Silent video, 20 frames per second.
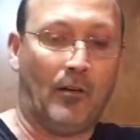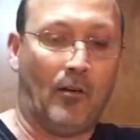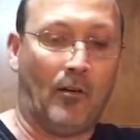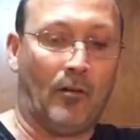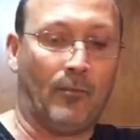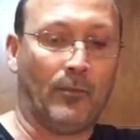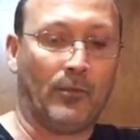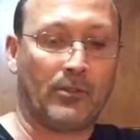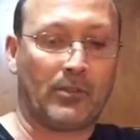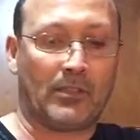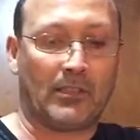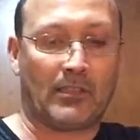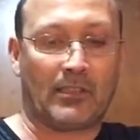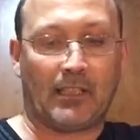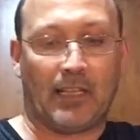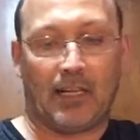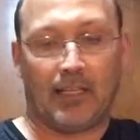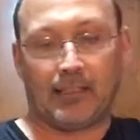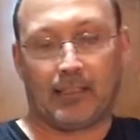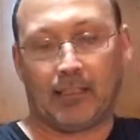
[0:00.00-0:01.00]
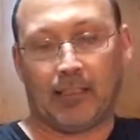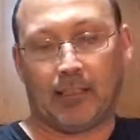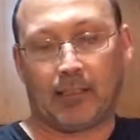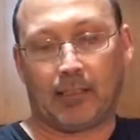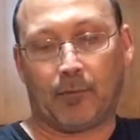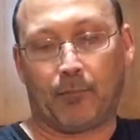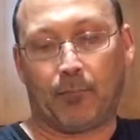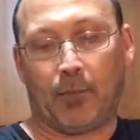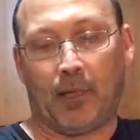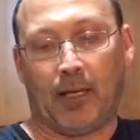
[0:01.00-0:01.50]
almost the size of this,
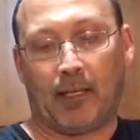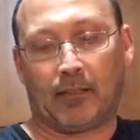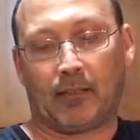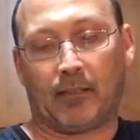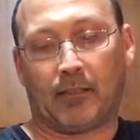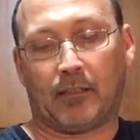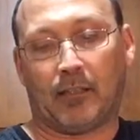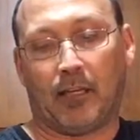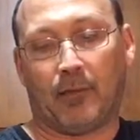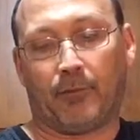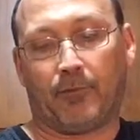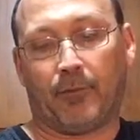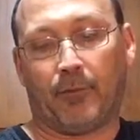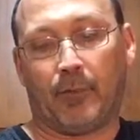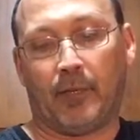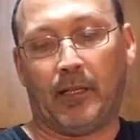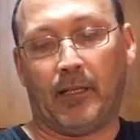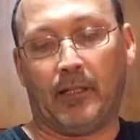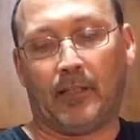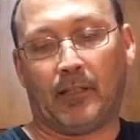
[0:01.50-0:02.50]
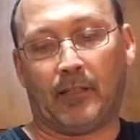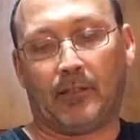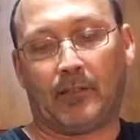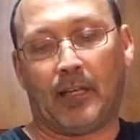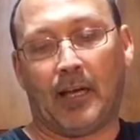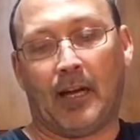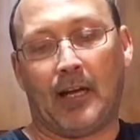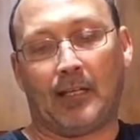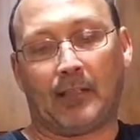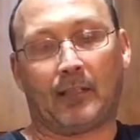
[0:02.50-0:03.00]
a plastic cup from here
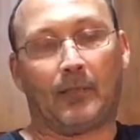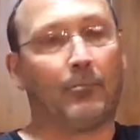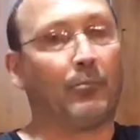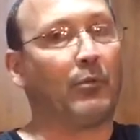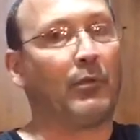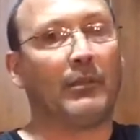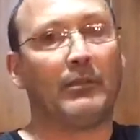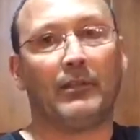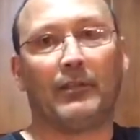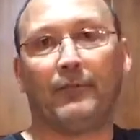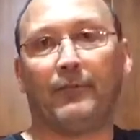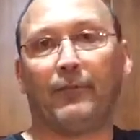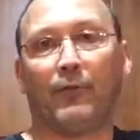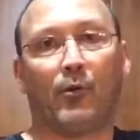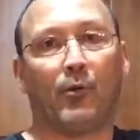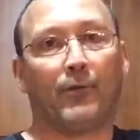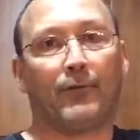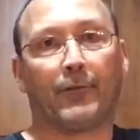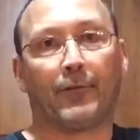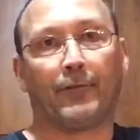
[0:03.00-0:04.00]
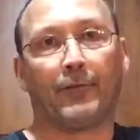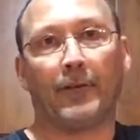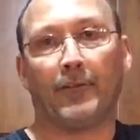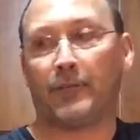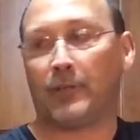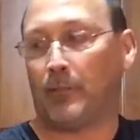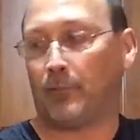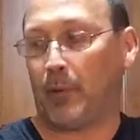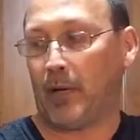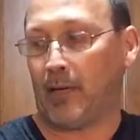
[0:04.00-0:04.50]
down, completely full for
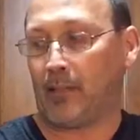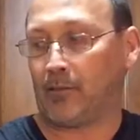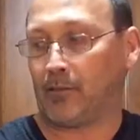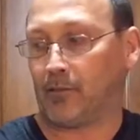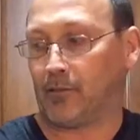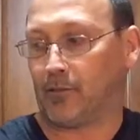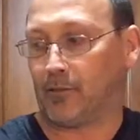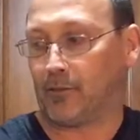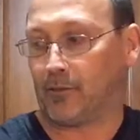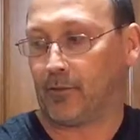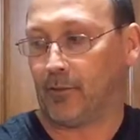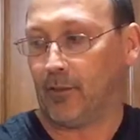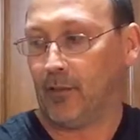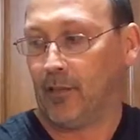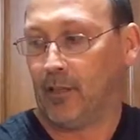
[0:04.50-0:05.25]
50 pesos,